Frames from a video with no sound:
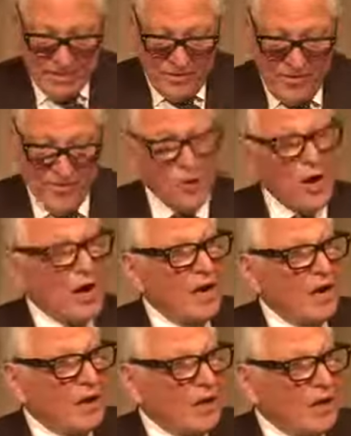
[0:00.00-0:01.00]
Therefore,
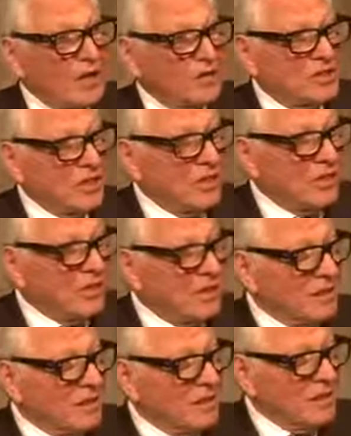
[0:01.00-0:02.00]

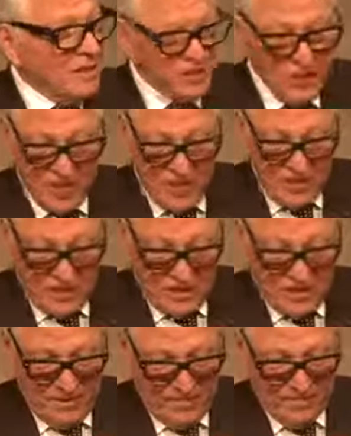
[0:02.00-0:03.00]
IRRC is needed.